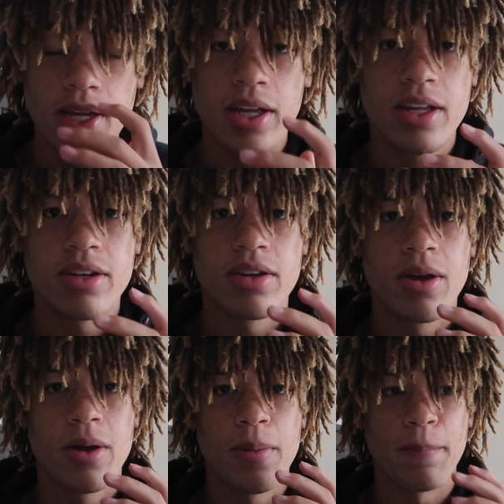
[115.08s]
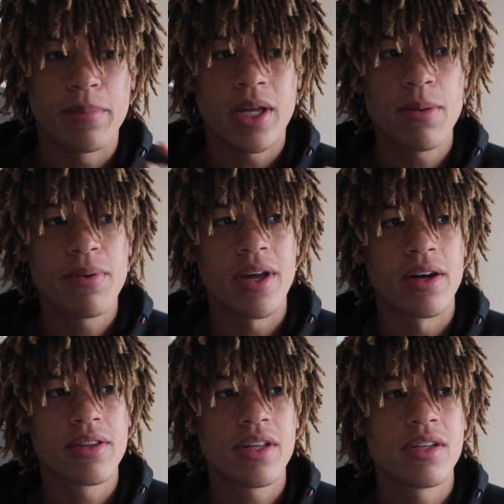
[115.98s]
And keeping it
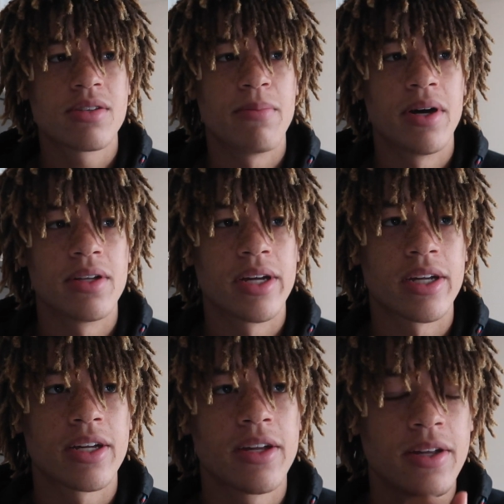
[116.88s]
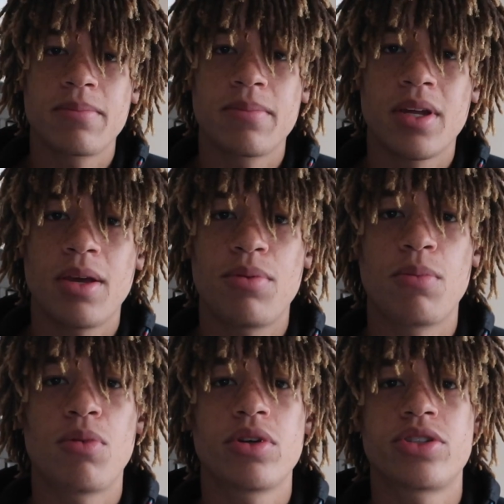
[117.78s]
healthy is about like keeping
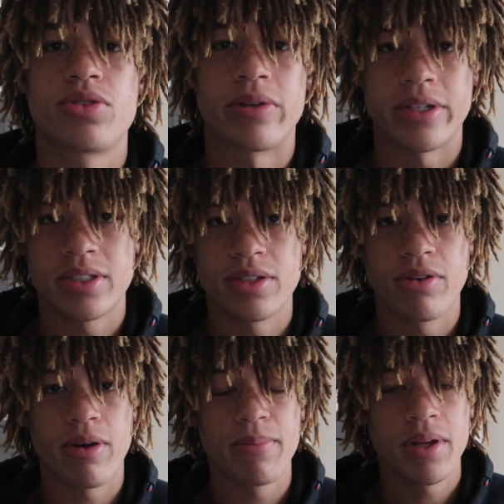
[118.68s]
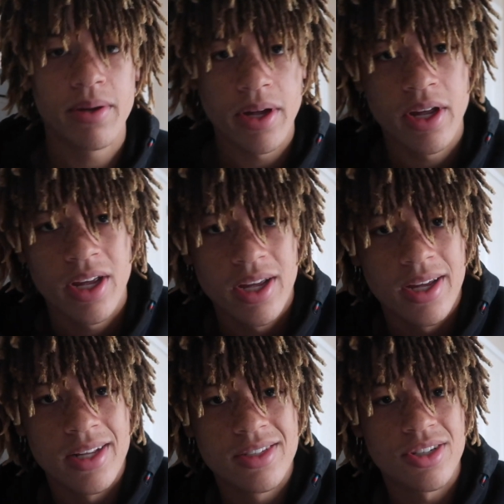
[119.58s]
it moisturized, you know what I mean?
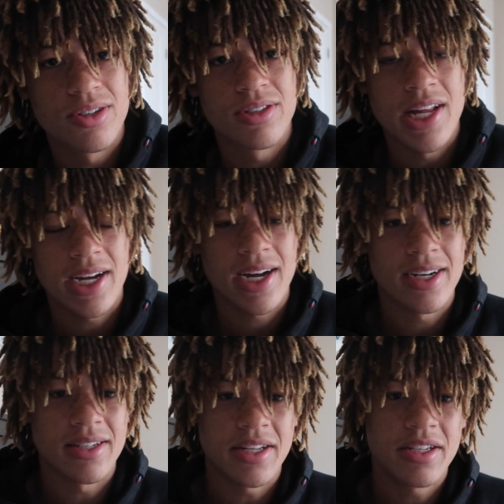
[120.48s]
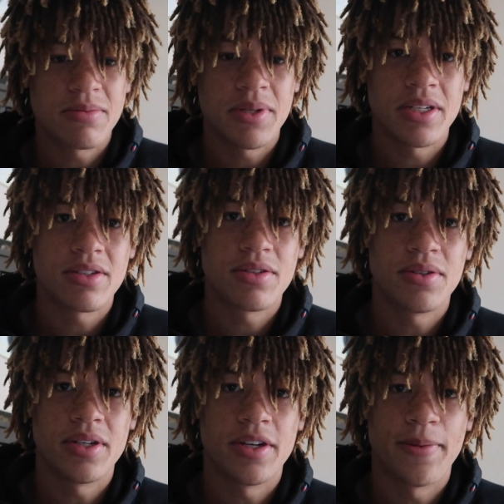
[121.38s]
And so that kind of leads me
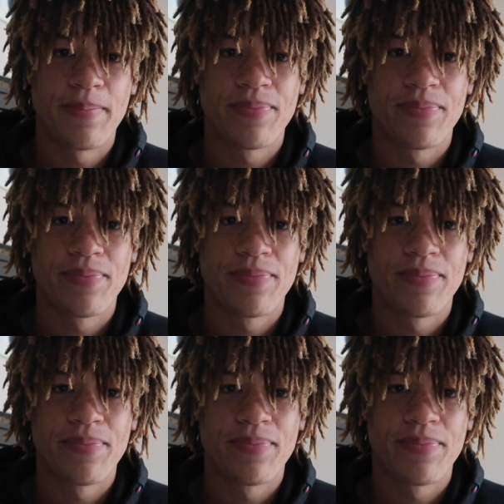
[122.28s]
into